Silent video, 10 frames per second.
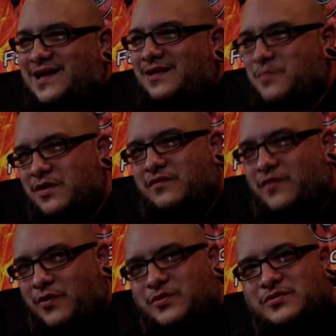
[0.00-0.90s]
death metal
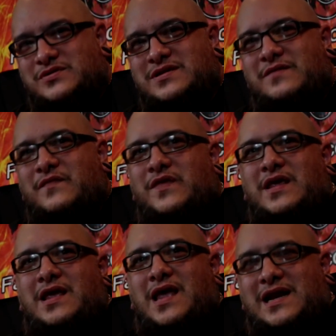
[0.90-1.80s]
vocals,
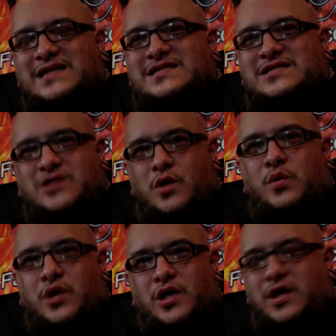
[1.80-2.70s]
and it's so
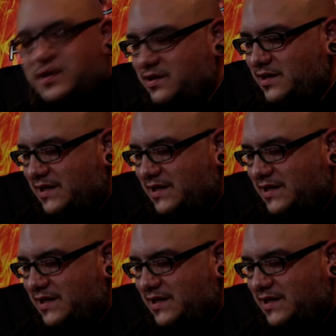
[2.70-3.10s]
good.